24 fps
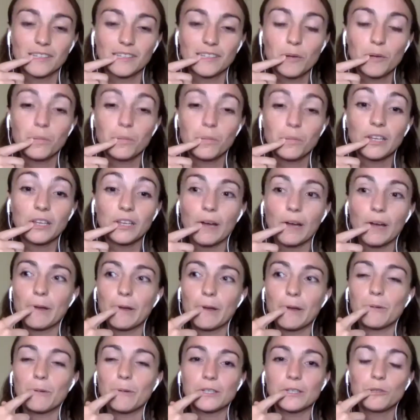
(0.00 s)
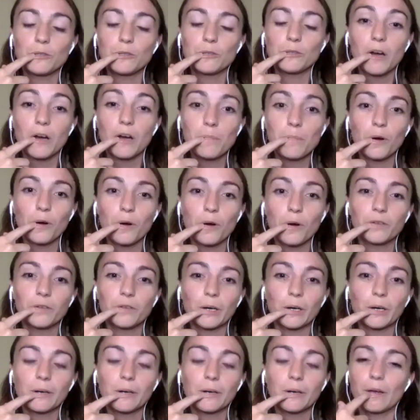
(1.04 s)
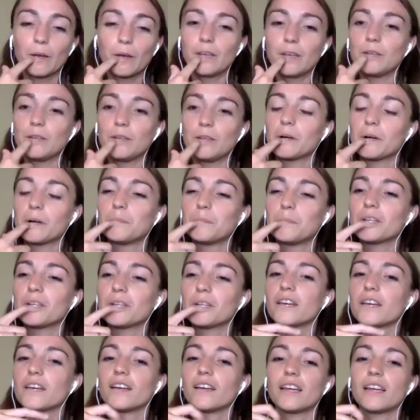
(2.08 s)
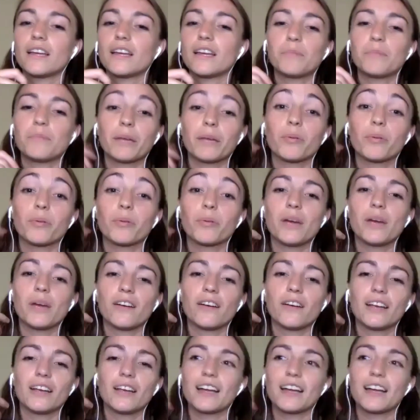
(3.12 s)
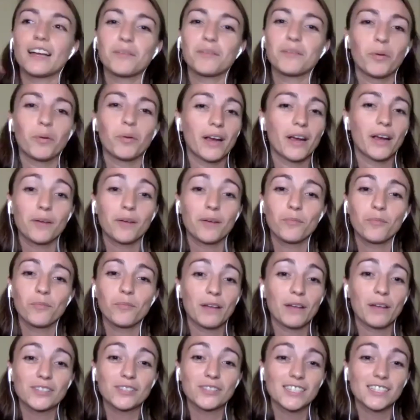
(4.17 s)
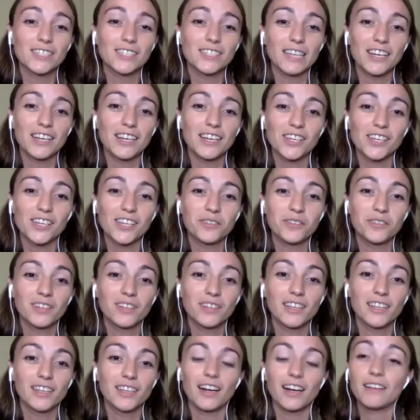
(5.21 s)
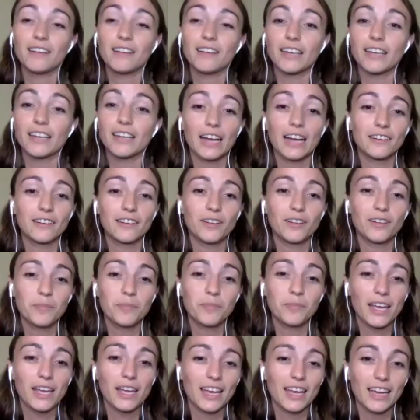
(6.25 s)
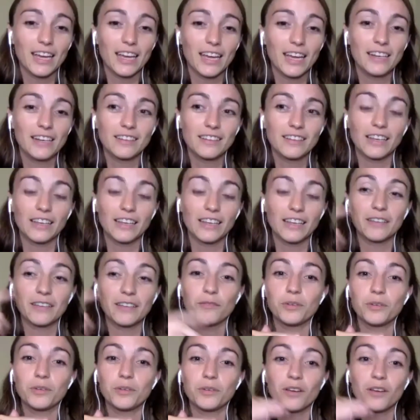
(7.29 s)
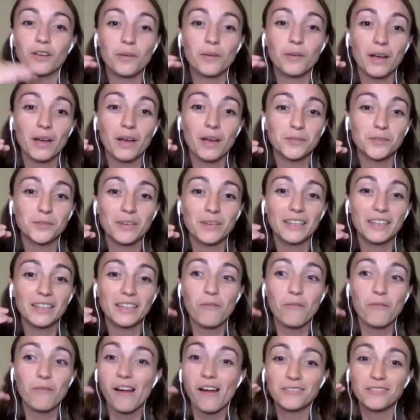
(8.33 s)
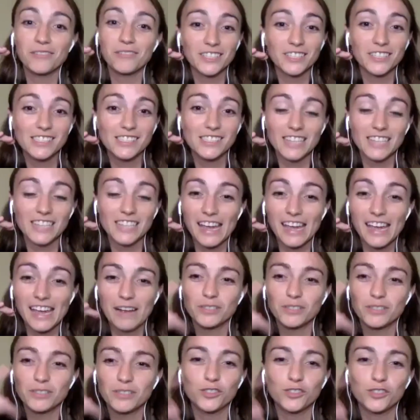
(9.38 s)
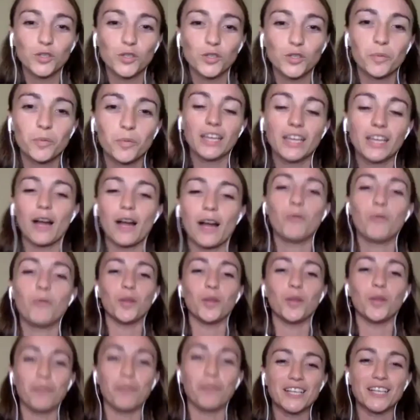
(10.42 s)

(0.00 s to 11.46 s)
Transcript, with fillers: But yeah, anyways, you come over and you come to the, and I'm like preparing. I like prepared what I was going to say to you. I like had it all in my head. Like when you come out to me, like what I was gonna say, I was like super like I'm gonna be the best